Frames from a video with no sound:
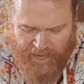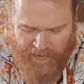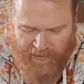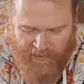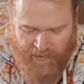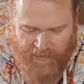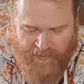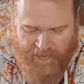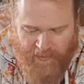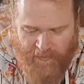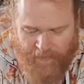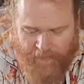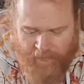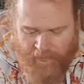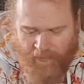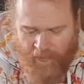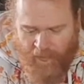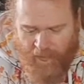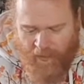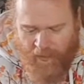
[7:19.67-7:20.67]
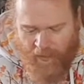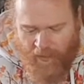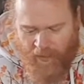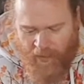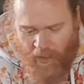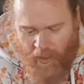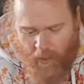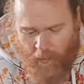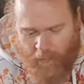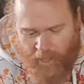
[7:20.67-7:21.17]
of these
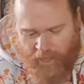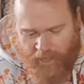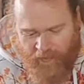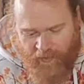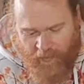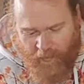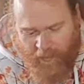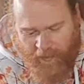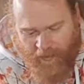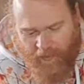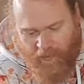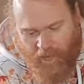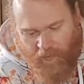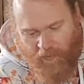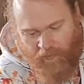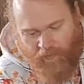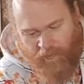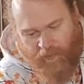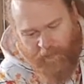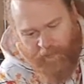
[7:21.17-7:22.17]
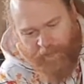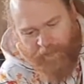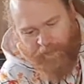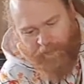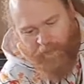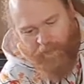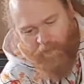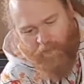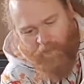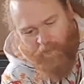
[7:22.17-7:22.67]
kelp seaweed knots.
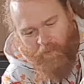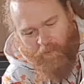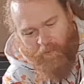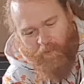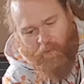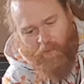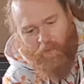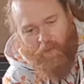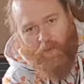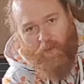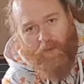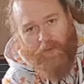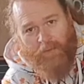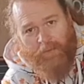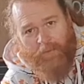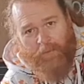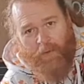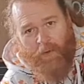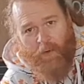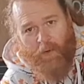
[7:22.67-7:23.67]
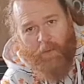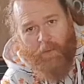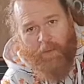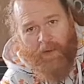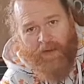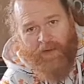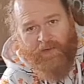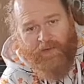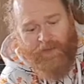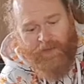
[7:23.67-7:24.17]
They're
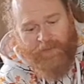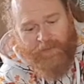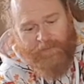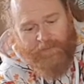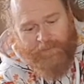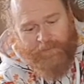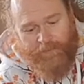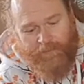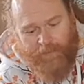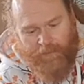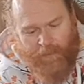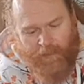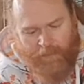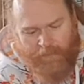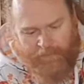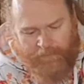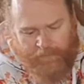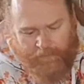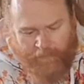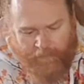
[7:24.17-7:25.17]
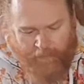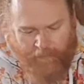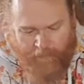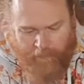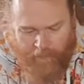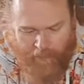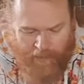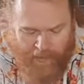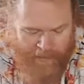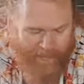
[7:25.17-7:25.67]
amazing.
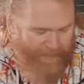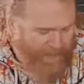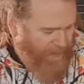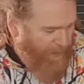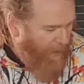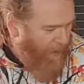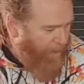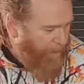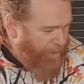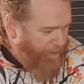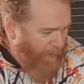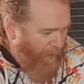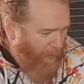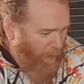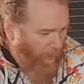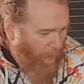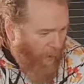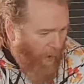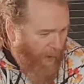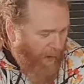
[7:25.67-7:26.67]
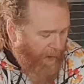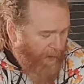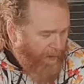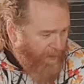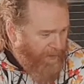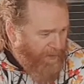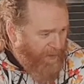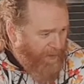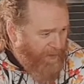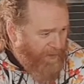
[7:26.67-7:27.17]
Alexa, why
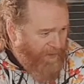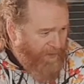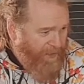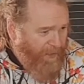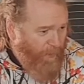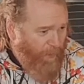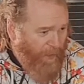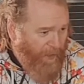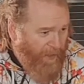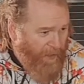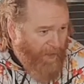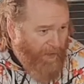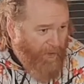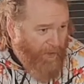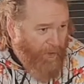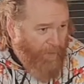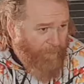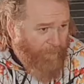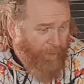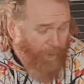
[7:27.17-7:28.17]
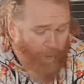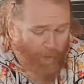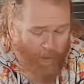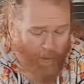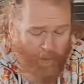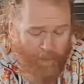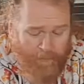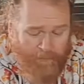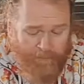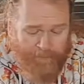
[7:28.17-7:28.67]
is seaweed good for you?